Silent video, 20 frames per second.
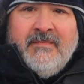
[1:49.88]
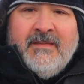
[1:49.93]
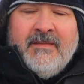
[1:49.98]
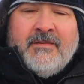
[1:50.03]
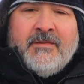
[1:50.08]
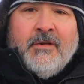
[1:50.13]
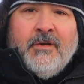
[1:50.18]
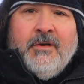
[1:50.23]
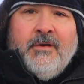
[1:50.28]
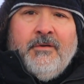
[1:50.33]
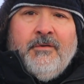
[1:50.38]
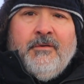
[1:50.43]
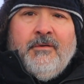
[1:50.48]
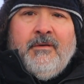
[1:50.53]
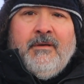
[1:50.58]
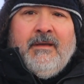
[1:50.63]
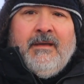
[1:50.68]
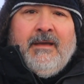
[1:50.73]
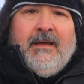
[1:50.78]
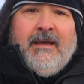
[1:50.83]
so
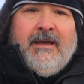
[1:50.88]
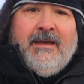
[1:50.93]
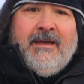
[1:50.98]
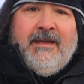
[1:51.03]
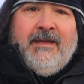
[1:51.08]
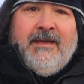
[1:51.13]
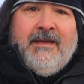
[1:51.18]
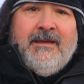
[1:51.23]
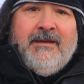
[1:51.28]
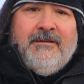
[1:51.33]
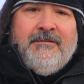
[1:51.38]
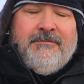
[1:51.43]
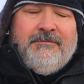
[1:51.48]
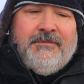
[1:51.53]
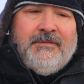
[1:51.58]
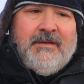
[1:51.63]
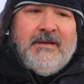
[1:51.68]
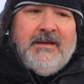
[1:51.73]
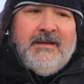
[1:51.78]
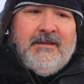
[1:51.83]
I
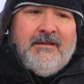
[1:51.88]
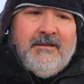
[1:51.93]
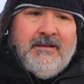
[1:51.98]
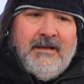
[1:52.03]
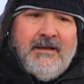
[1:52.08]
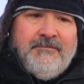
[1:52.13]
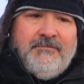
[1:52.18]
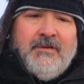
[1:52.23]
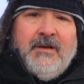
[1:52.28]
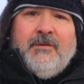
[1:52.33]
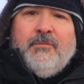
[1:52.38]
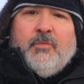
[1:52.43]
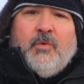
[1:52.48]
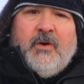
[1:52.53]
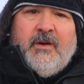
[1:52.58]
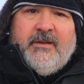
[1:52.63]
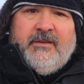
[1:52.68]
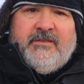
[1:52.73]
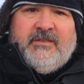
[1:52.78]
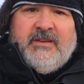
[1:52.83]
have uh, I've done
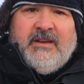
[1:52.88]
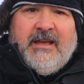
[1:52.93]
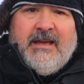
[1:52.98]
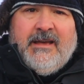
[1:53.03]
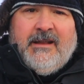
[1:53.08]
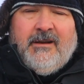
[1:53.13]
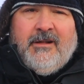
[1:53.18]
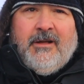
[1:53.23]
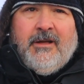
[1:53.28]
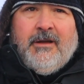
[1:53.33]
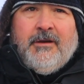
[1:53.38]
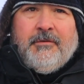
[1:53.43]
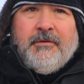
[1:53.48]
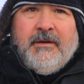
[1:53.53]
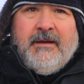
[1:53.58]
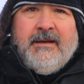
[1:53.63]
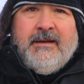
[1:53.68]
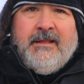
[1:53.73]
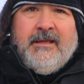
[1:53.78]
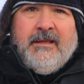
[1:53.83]
one shot
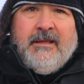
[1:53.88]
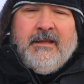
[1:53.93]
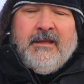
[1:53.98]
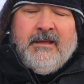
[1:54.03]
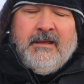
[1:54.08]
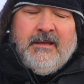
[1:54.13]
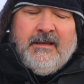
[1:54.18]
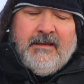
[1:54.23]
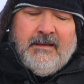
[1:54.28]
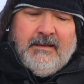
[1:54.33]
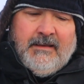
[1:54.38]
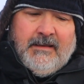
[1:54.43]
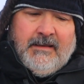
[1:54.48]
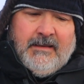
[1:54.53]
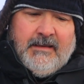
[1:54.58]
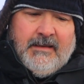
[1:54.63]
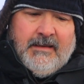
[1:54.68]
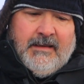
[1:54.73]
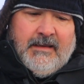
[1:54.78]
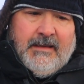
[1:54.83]
already
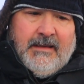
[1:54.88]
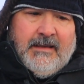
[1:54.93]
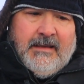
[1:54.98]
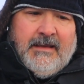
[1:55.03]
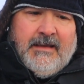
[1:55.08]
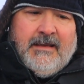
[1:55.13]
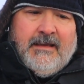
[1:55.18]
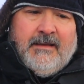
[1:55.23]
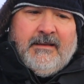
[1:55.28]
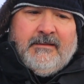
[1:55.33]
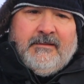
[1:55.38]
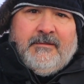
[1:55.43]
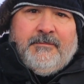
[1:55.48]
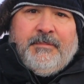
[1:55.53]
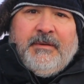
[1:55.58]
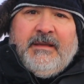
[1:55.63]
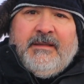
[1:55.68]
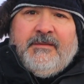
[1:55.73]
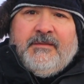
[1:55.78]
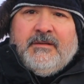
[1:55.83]
and
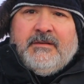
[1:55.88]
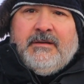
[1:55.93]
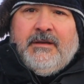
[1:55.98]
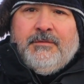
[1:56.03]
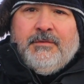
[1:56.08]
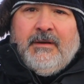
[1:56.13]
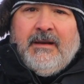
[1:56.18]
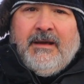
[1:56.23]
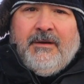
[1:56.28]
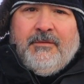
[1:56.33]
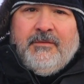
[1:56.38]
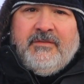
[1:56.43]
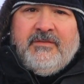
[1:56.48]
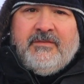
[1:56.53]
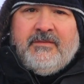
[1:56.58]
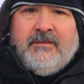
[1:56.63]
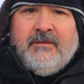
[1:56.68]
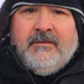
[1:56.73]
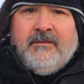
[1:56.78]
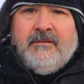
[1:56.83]
basically what I
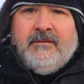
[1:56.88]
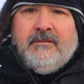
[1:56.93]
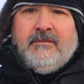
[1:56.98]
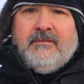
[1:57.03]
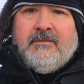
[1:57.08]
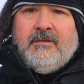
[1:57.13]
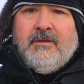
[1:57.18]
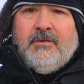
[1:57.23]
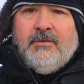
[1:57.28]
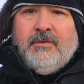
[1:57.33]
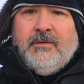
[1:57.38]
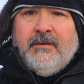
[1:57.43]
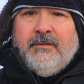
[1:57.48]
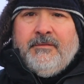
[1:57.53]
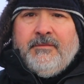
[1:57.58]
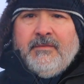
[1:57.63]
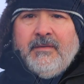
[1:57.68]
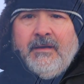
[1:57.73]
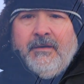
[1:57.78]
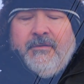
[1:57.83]
was doing
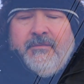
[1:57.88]
is I